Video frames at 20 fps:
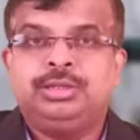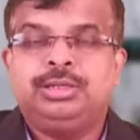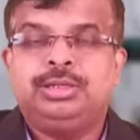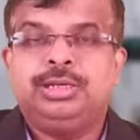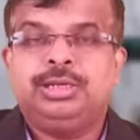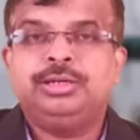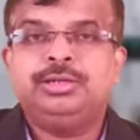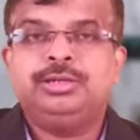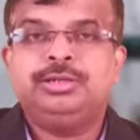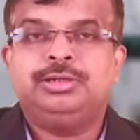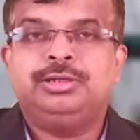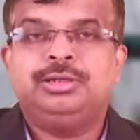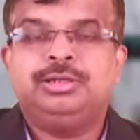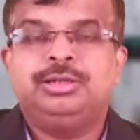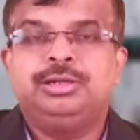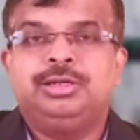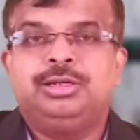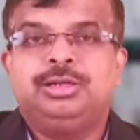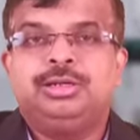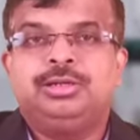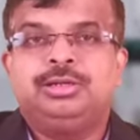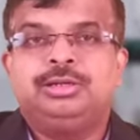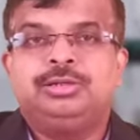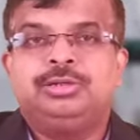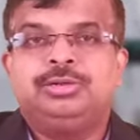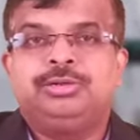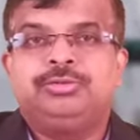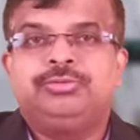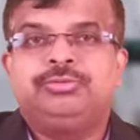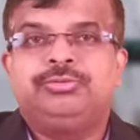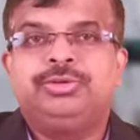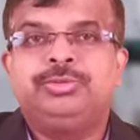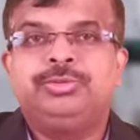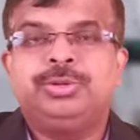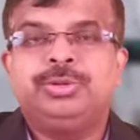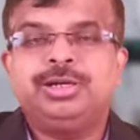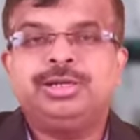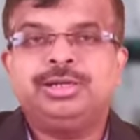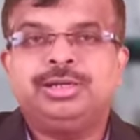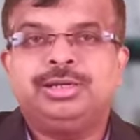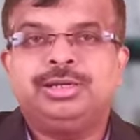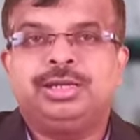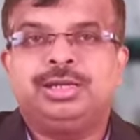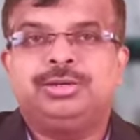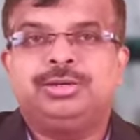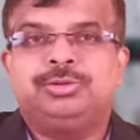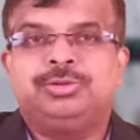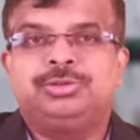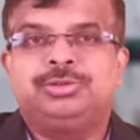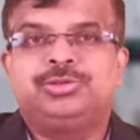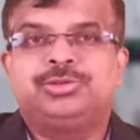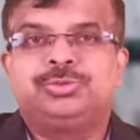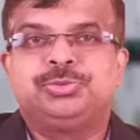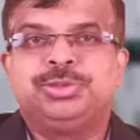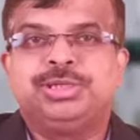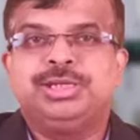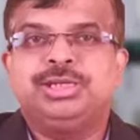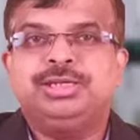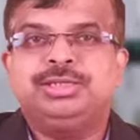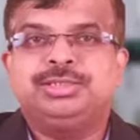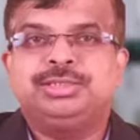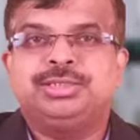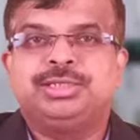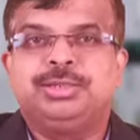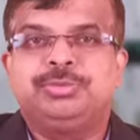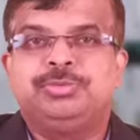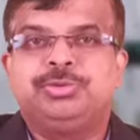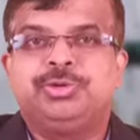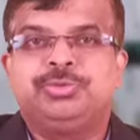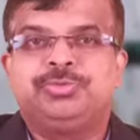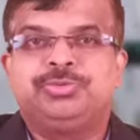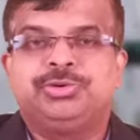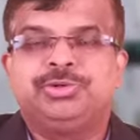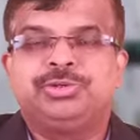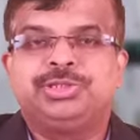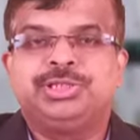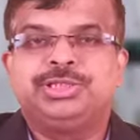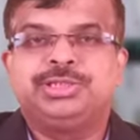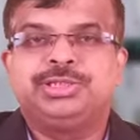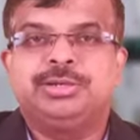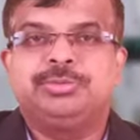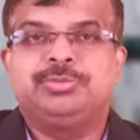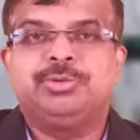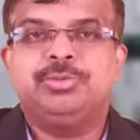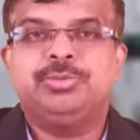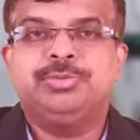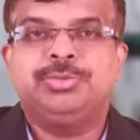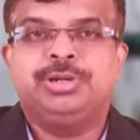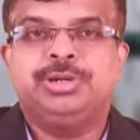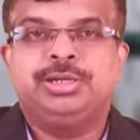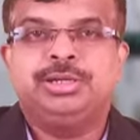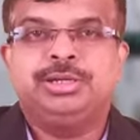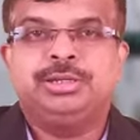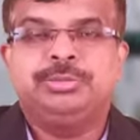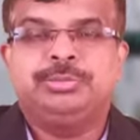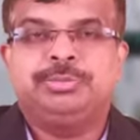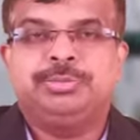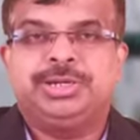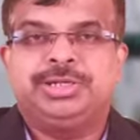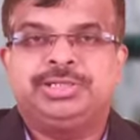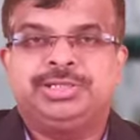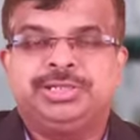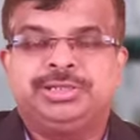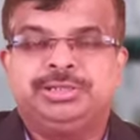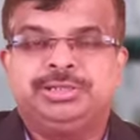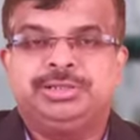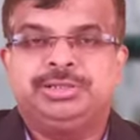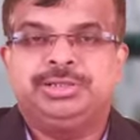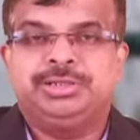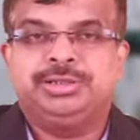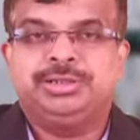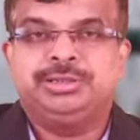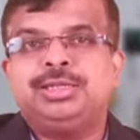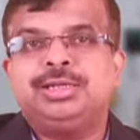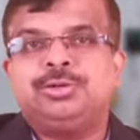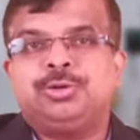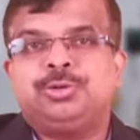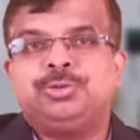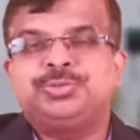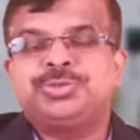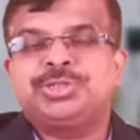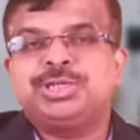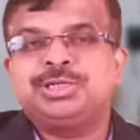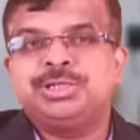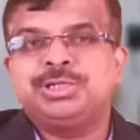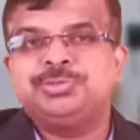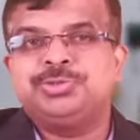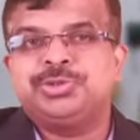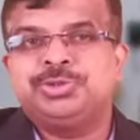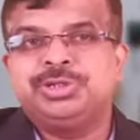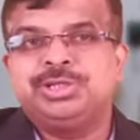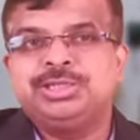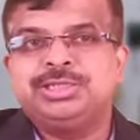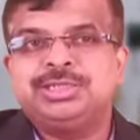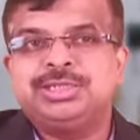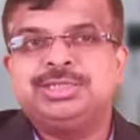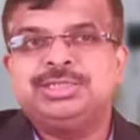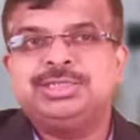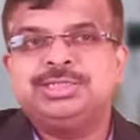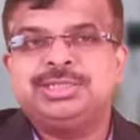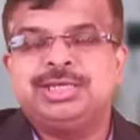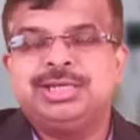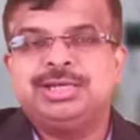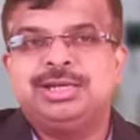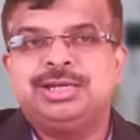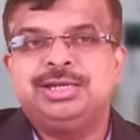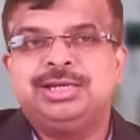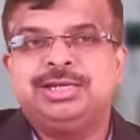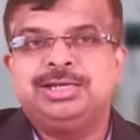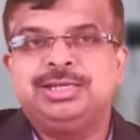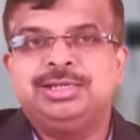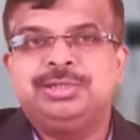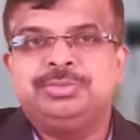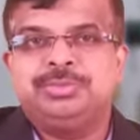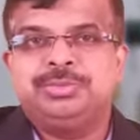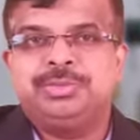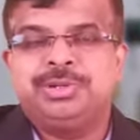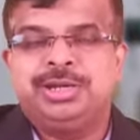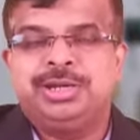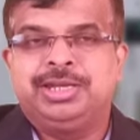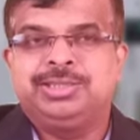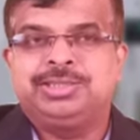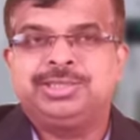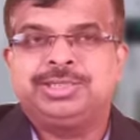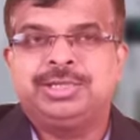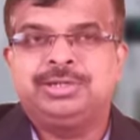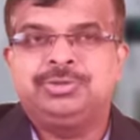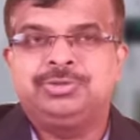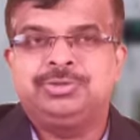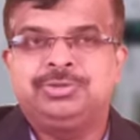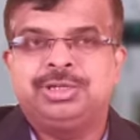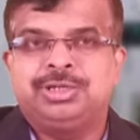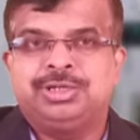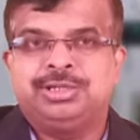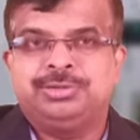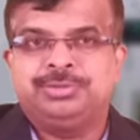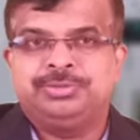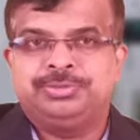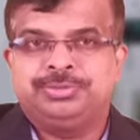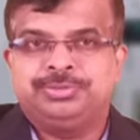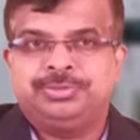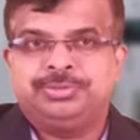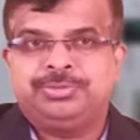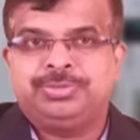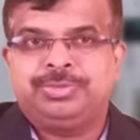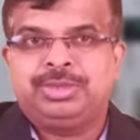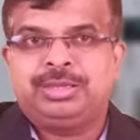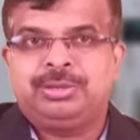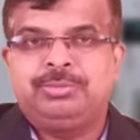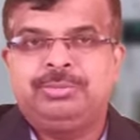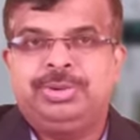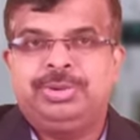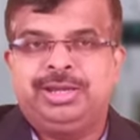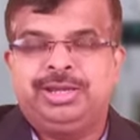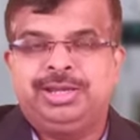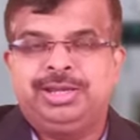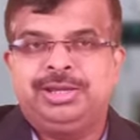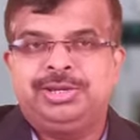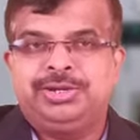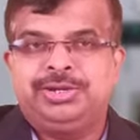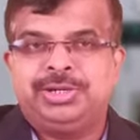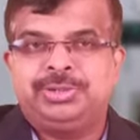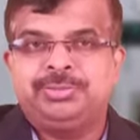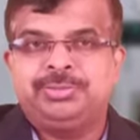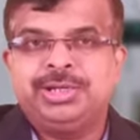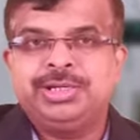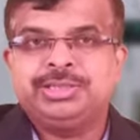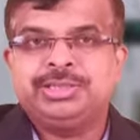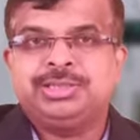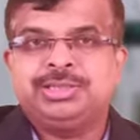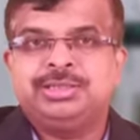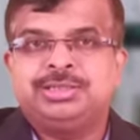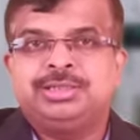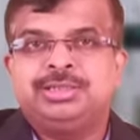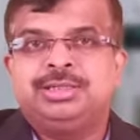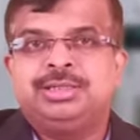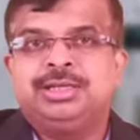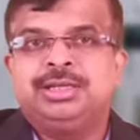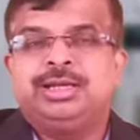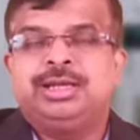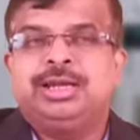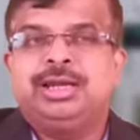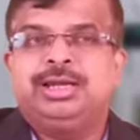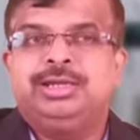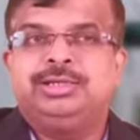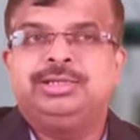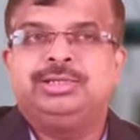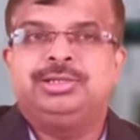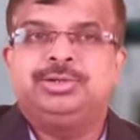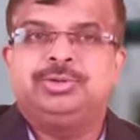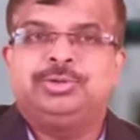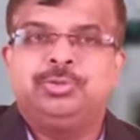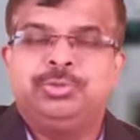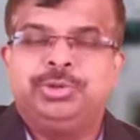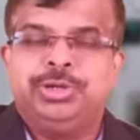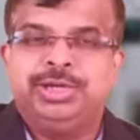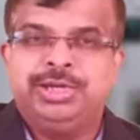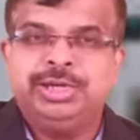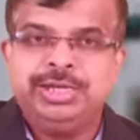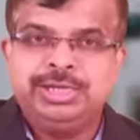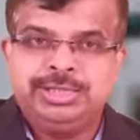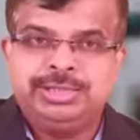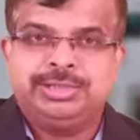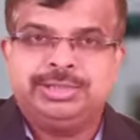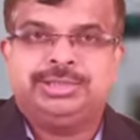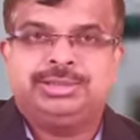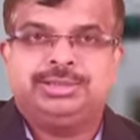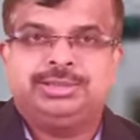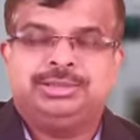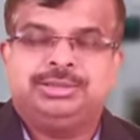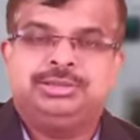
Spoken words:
and fever can also be a symptom for this type of patient. The obstructive jaundice is generally resistant to the medical treatments, and we need